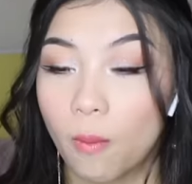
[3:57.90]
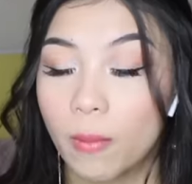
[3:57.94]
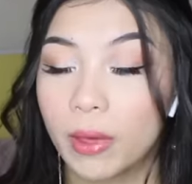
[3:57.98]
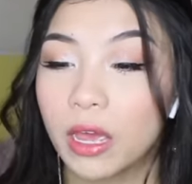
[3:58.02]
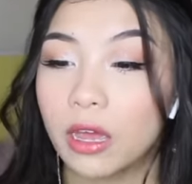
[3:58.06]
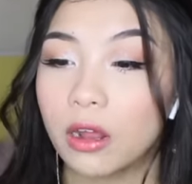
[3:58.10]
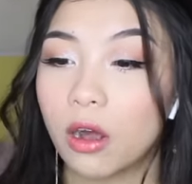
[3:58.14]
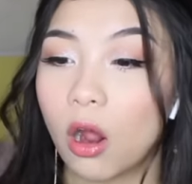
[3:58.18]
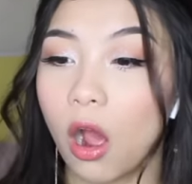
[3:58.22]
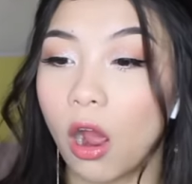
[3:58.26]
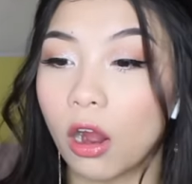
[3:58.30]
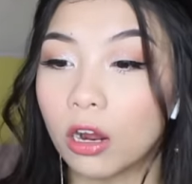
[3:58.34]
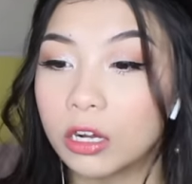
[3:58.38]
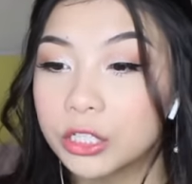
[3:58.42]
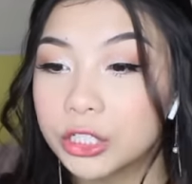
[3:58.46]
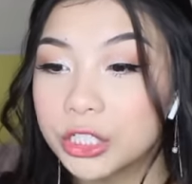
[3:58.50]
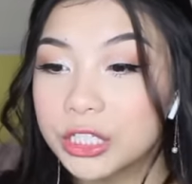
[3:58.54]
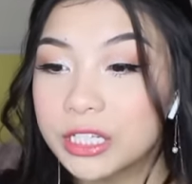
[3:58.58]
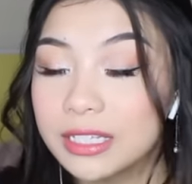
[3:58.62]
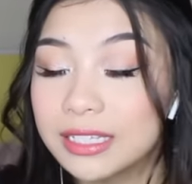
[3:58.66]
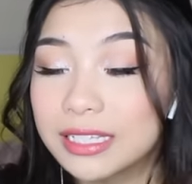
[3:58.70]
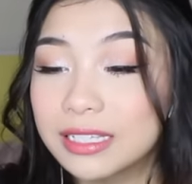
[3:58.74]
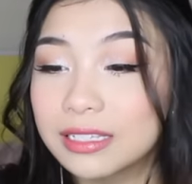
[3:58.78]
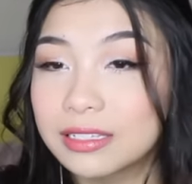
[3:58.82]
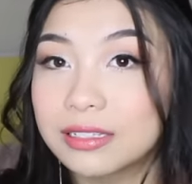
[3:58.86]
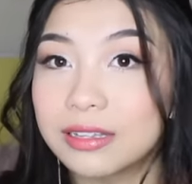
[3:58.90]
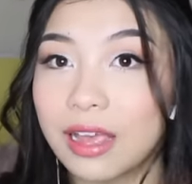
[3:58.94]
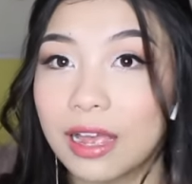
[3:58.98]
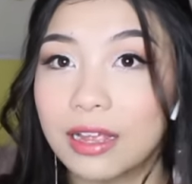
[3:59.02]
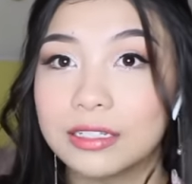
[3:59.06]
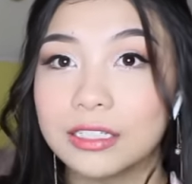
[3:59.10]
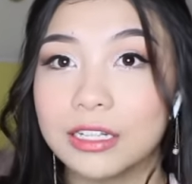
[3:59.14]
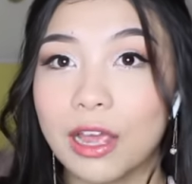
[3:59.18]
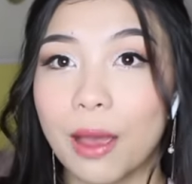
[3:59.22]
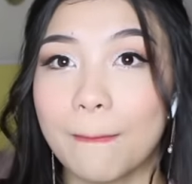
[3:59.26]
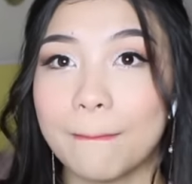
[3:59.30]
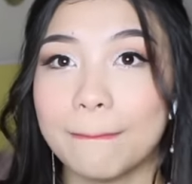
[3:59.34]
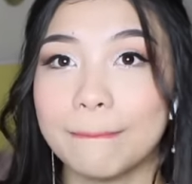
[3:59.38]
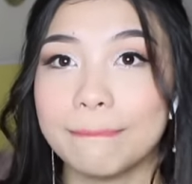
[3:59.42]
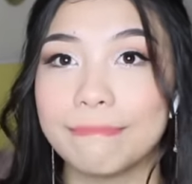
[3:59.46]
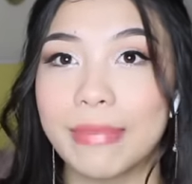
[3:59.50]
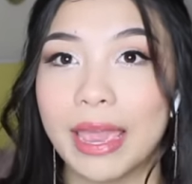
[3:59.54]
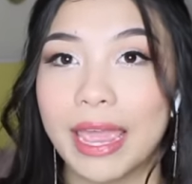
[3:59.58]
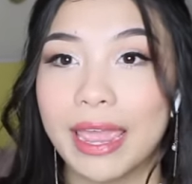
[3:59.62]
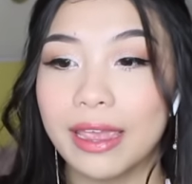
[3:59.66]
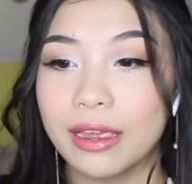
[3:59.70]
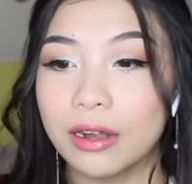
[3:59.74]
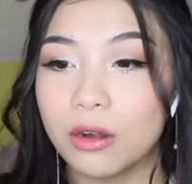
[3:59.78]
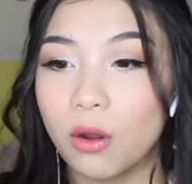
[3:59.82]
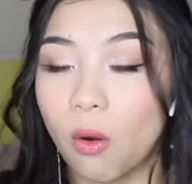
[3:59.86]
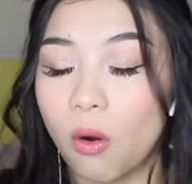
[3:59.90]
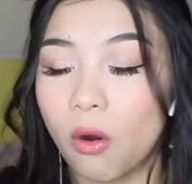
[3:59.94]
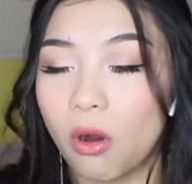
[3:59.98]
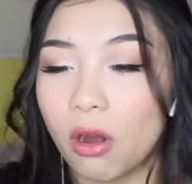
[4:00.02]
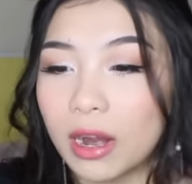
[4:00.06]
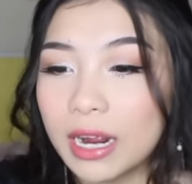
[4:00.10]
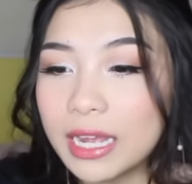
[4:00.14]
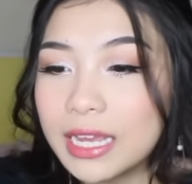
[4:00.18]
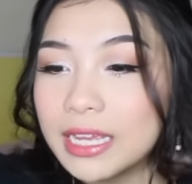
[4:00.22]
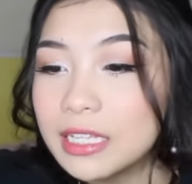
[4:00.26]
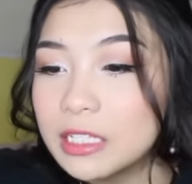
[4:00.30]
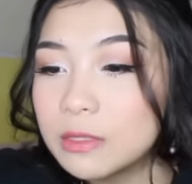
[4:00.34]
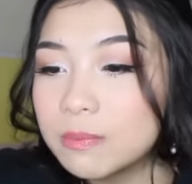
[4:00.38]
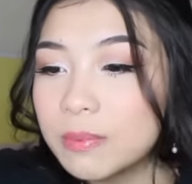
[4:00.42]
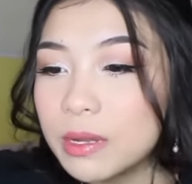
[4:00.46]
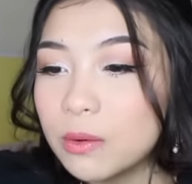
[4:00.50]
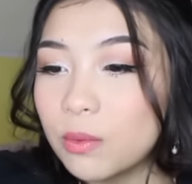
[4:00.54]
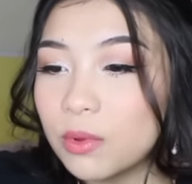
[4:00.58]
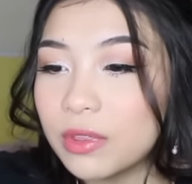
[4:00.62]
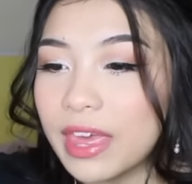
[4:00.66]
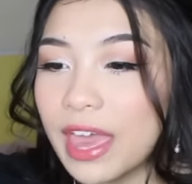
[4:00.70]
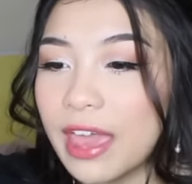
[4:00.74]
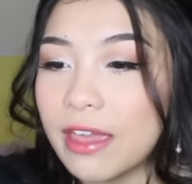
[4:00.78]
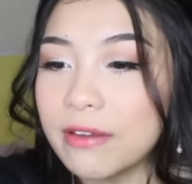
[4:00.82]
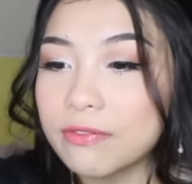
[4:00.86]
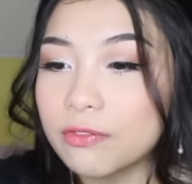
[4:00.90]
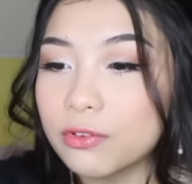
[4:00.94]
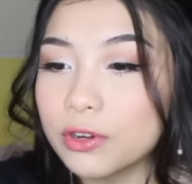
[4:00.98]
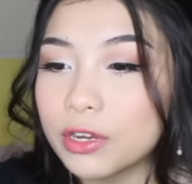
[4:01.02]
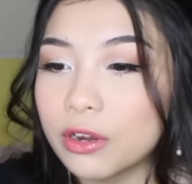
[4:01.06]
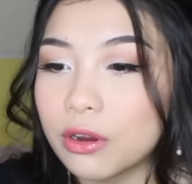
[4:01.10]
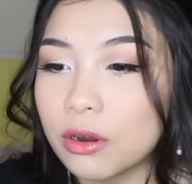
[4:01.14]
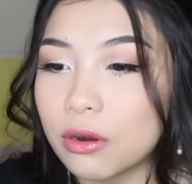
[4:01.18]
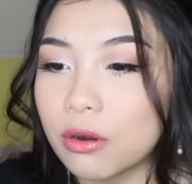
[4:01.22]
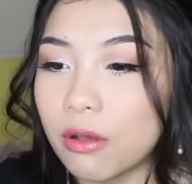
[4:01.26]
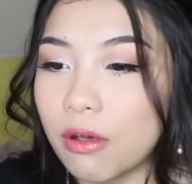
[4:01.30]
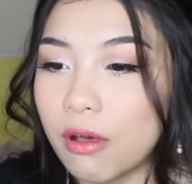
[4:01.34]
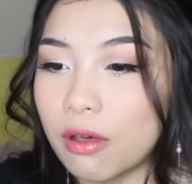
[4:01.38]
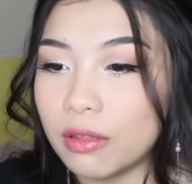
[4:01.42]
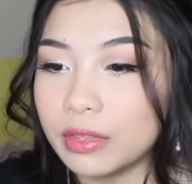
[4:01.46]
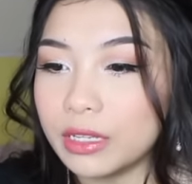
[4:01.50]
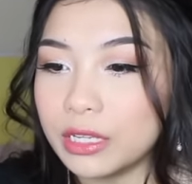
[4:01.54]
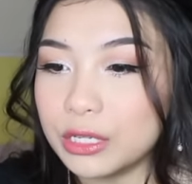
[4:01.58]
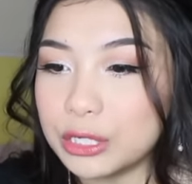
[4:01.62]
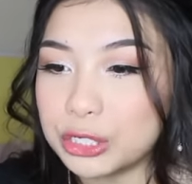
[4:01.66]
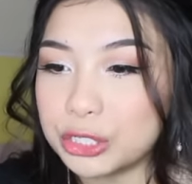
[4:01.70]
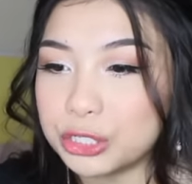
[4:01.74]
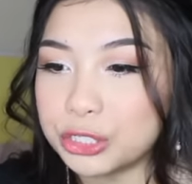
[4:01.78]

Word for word: oh my god, Archie is such a man whore. He's been with every girl on this